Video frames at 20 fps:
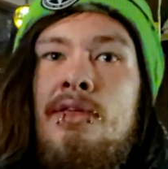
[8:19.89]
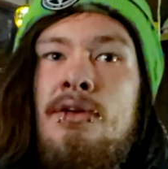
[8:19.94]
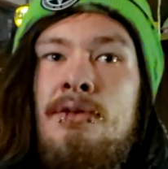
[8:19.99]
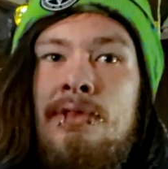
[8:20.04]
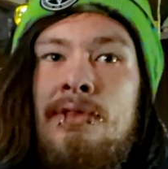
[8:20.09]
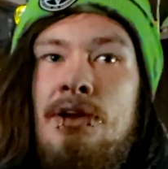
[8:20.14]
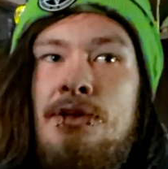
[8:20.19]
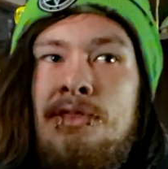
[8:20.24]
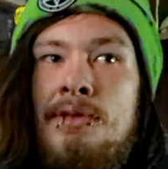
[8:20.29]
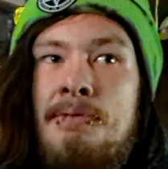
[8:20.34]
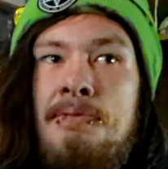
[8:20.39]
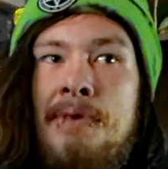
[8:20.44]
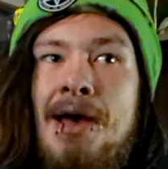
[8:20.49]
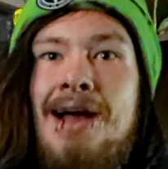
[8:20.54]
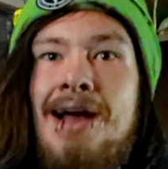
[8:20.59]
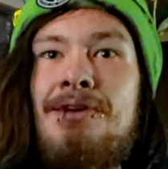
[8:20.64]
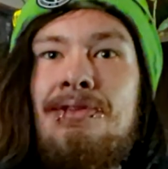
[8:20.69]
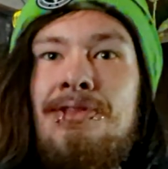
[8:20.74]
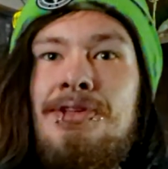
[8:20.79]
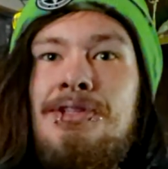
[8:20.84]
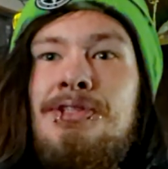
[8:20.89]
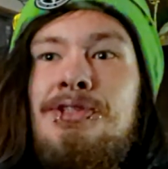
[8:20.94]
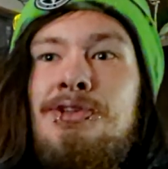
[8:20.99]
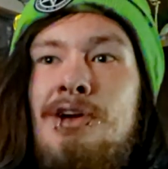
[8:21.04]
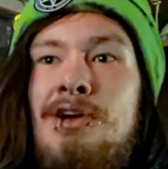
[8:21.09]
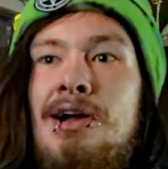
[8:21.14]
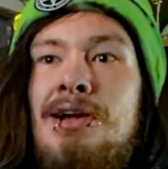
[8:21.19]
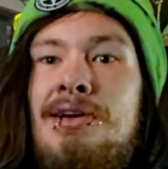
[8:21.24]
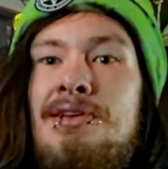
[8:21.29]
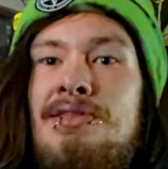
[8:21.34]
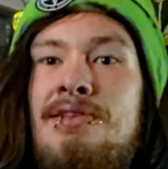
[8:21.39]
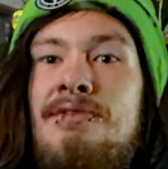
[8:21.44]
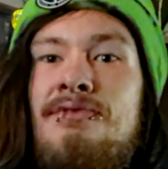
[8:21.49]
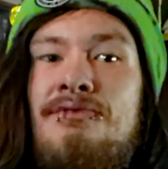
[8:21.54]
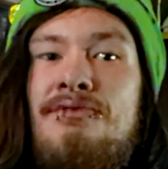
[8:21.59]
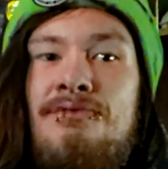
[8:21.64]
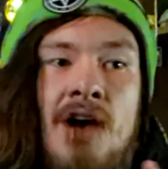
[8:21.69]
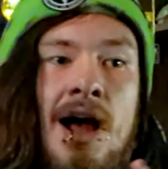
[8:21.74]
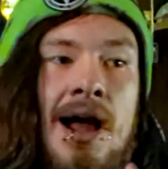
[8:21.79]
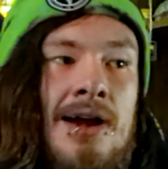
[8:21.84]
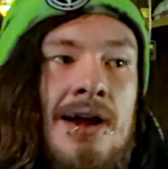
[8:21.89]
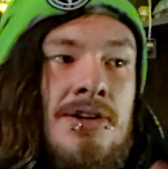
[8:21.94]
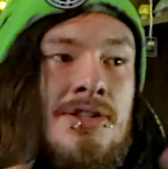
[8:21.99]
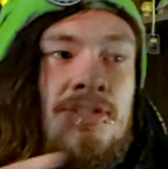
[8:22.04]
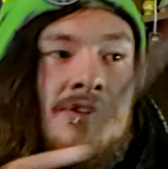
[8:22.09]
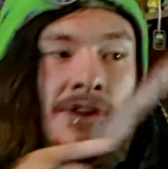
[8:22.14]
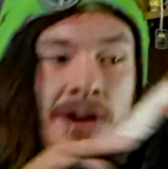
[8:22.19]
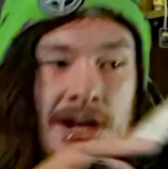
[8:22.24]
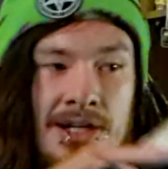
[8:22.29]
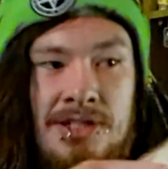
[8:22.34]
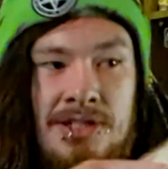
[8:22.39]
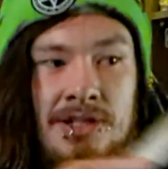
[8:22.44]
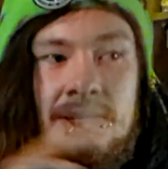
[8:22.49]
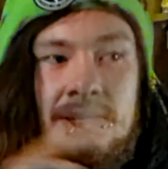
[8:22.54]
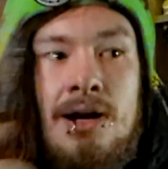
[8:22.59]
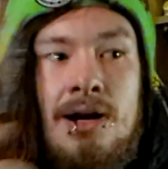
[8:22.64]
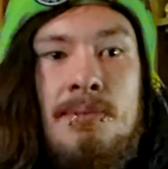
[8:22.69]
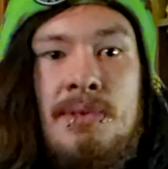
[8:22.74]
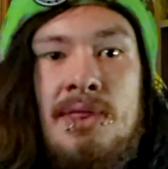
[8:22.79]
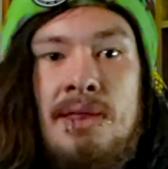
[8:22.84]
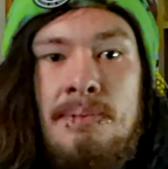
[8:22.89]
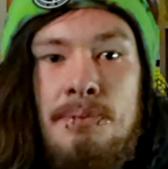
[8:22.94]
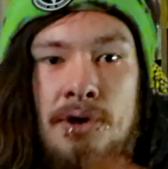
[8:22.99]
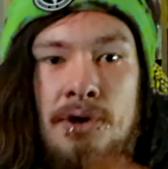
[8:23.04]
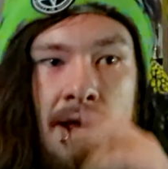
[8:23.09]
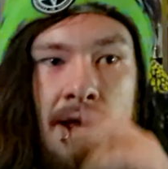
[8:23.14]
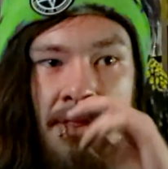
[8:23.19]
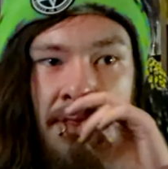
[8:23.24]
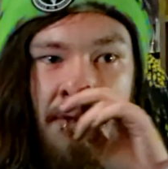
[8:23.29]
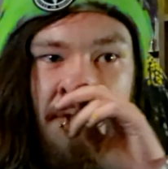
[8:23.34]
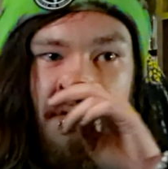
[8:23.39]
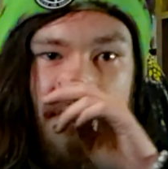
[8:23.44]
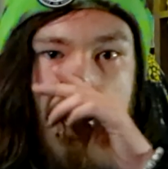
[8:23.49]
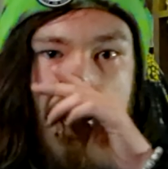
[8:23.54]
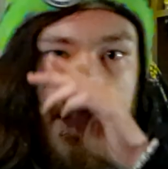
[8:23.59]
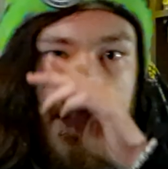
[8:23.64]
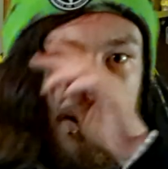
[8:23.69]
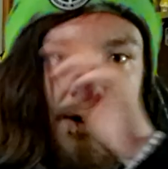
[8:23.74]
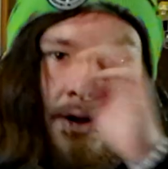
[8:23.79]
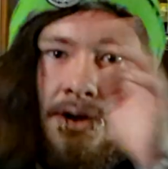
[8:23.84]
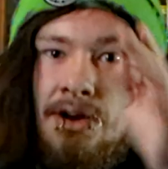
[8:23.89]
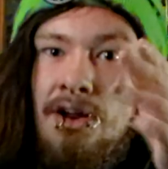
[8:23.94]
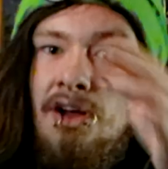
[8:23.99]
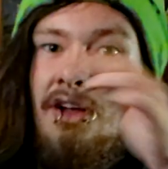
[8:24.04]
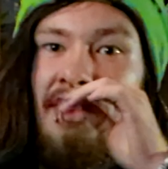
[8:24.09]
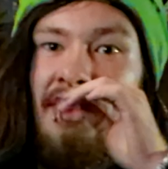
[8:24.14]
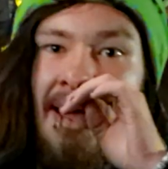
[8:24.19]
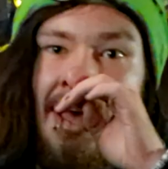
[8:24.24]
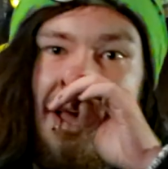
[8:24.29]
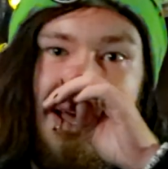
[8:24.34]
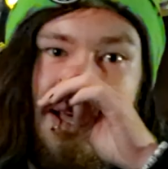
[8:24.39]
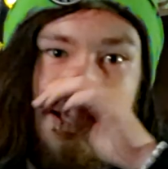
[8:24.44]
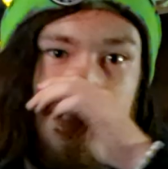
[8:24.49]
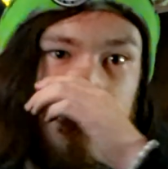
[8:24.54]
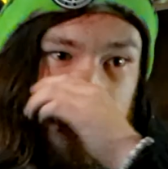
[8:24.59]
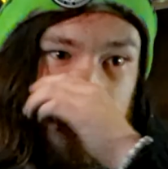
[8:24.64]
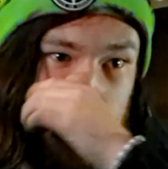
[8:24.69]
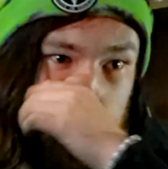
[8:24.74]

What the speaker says: they're in the back of the truck and the fire trucks are coming to put out the fire and all that.